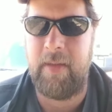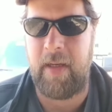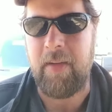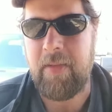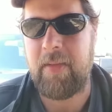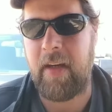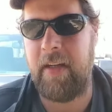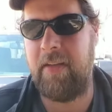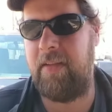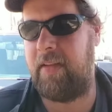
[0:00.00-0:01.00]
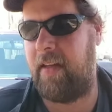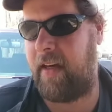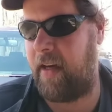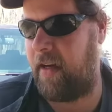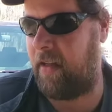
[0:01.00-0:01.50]
Yes, I did
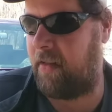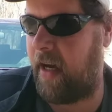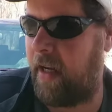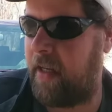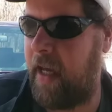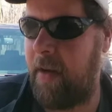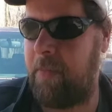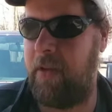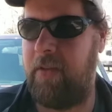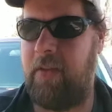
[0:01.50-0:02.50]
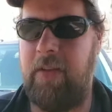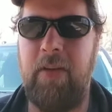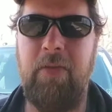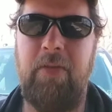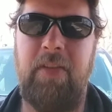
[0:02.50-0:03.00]
say that. A lot of campers
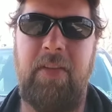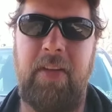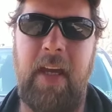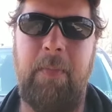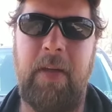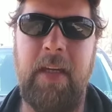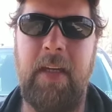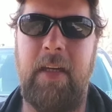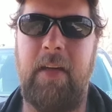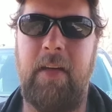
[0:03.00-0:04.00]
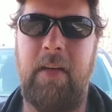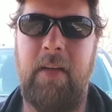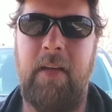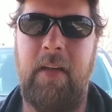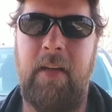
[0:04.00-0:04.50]
use the same key.
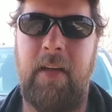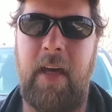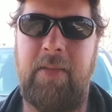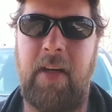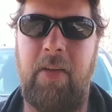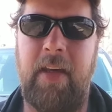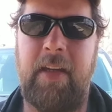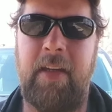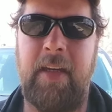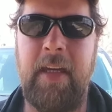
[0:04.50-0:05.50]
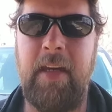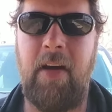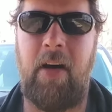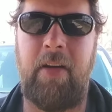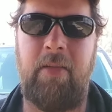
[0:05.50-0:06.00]
That's how they can
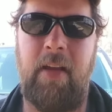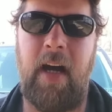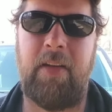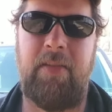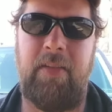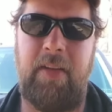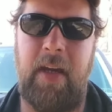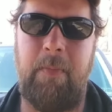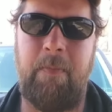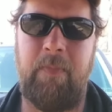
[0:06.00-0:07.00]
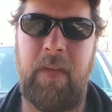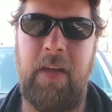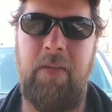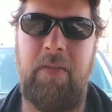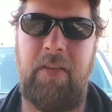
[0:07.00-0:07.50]
key all your locks the same.
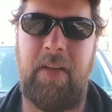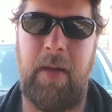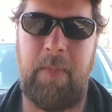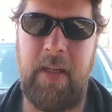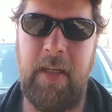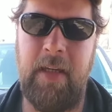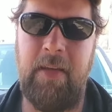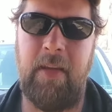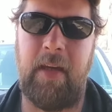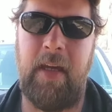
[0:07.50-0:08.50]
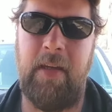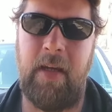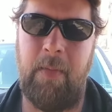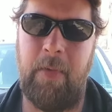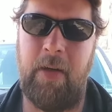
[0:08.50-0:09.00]
They use the same key, the
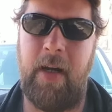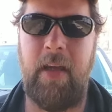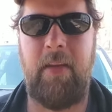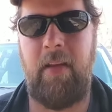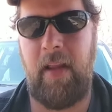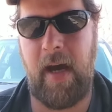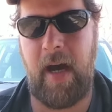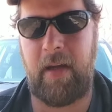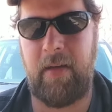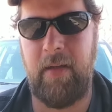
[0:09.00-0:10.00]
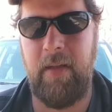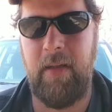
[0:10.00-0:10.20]
key number, and the lock.